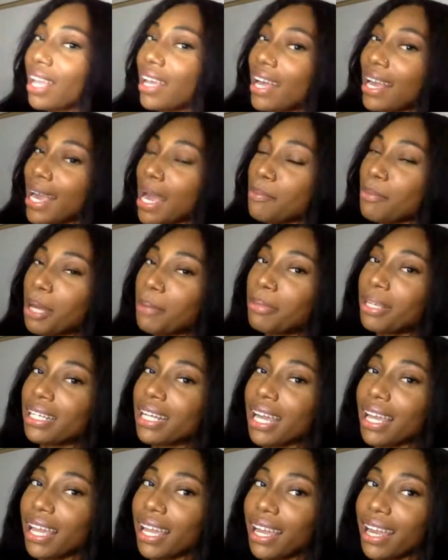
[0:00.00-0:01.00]
I got my
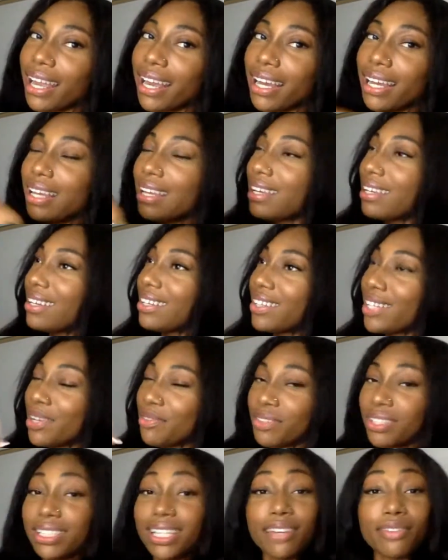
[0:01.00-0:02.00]
B-Day here,
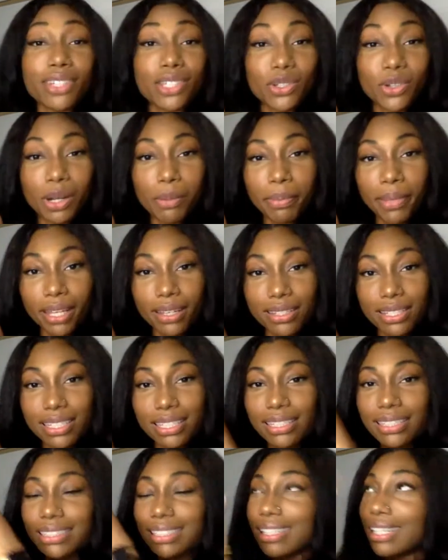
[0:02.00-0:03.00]
11/11 Scorpio
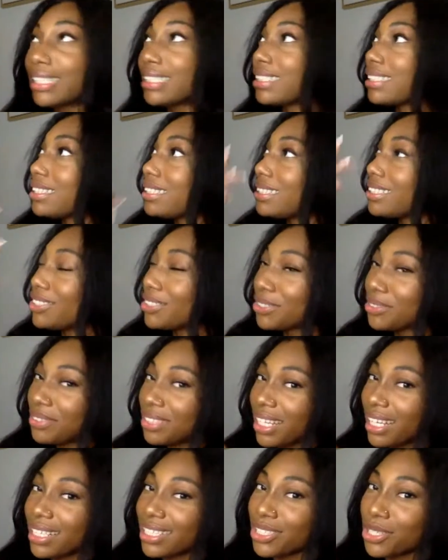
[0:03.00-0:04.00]
season. Do
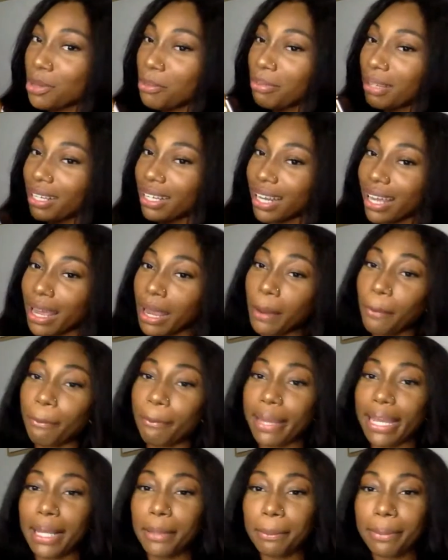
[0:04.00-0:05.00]
it like your B-Day,
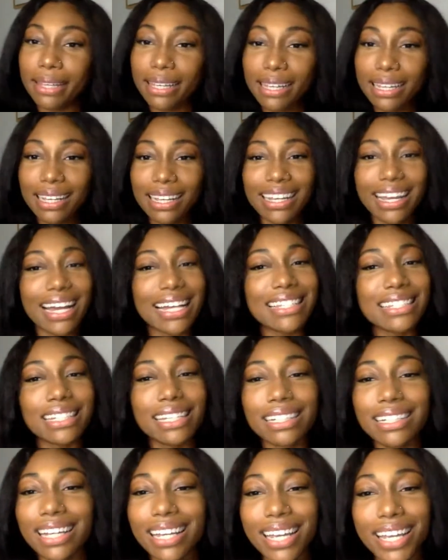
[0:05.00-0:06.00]
baby. I
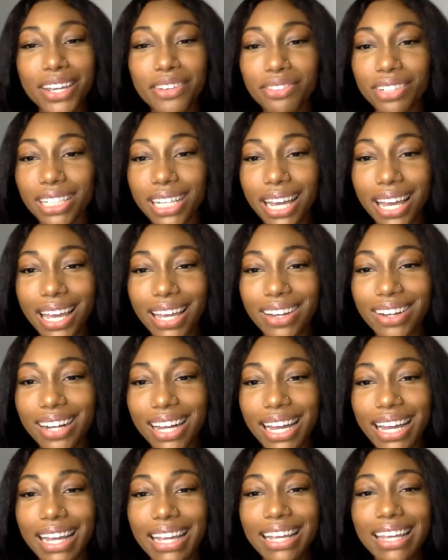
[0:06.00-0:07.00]
sing that every day,
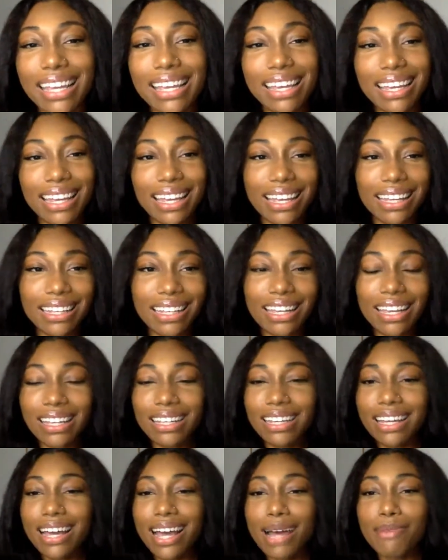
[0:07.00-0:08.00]
okay? And
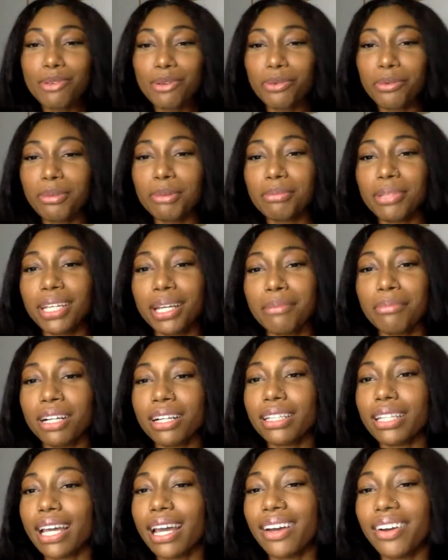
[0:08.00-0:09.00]
Kenya, I'm gonna remember your
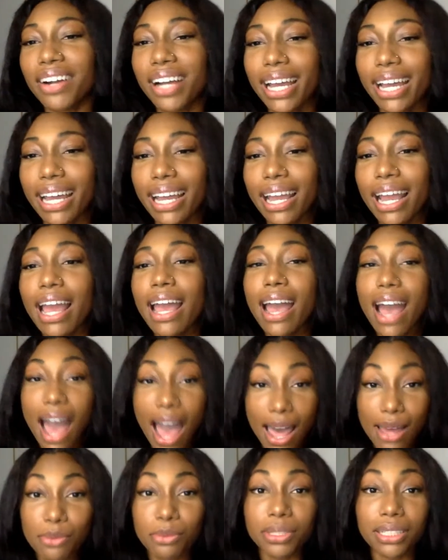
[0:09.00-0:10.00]
birthday, okay?
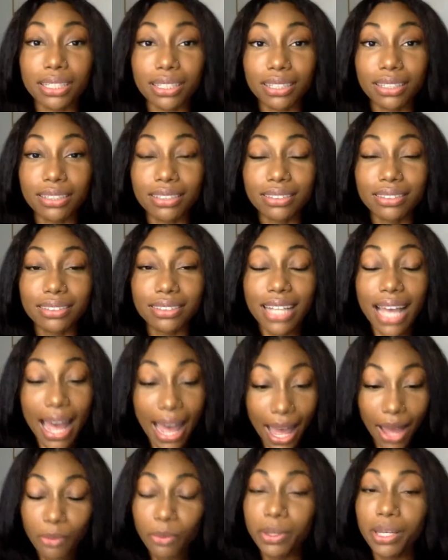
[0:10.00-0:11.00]
I will.
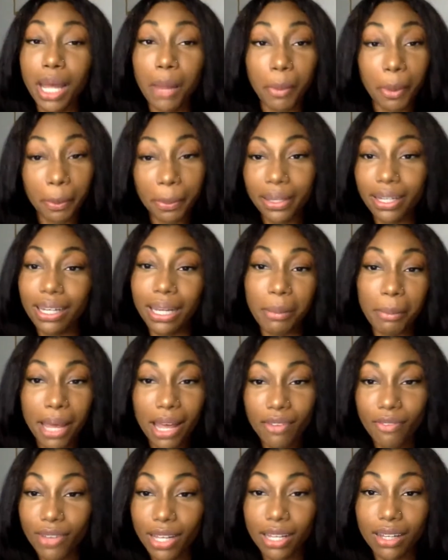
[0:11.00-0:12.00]
I'm gonna put it in
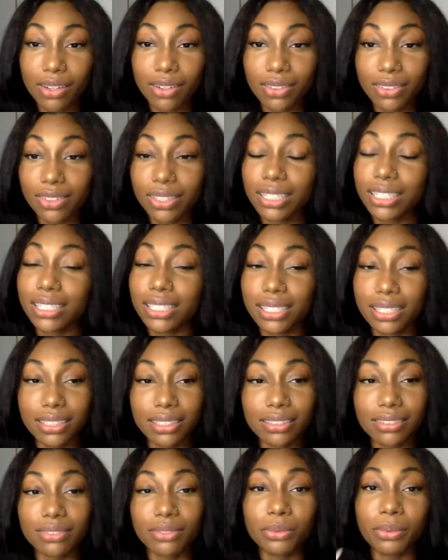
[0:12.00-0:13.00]
my phone
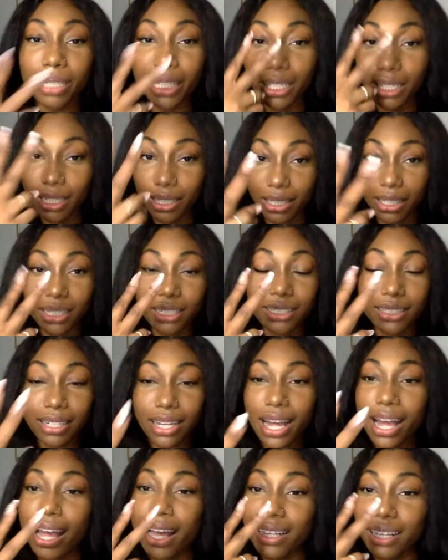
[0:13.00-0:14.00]
because we here.
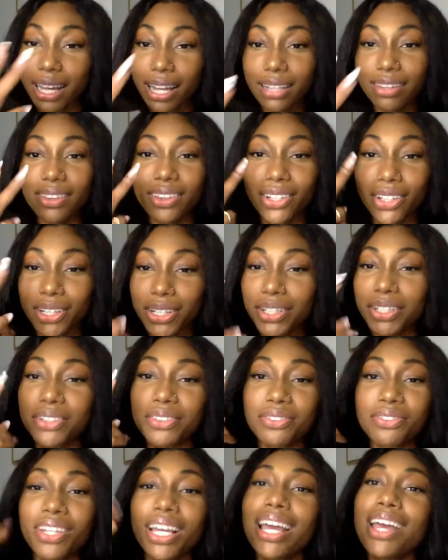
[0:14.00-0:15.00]
I
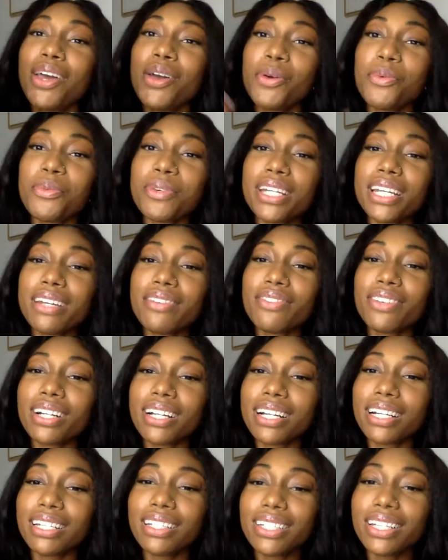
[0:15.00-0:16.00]
love
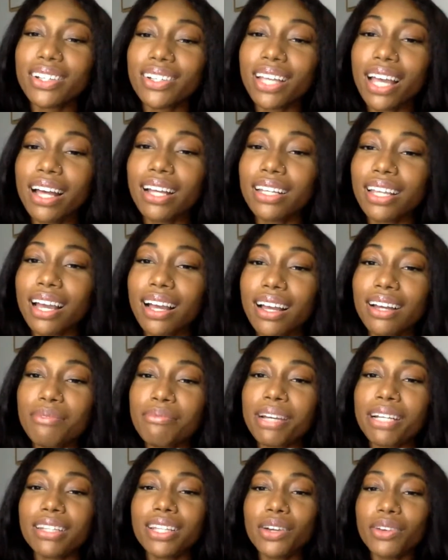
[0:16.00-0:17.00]
whenever, y'all
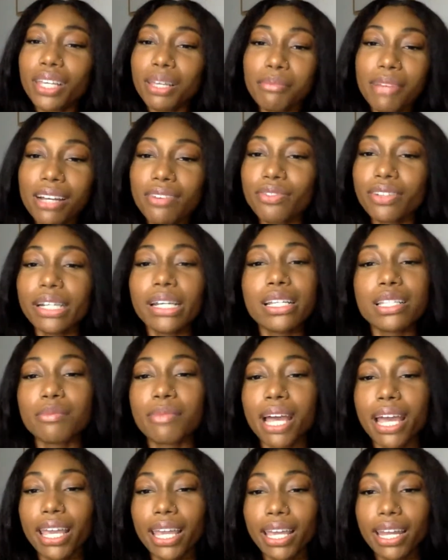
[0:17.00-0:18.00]
low-key my friends in
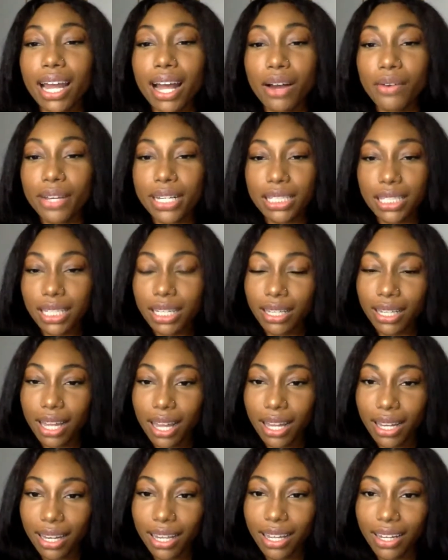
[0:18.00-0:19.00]
my head. I always tell
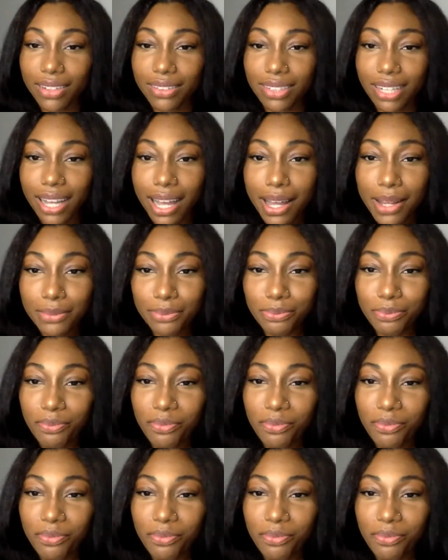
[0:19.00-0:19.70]
y'all that, okay?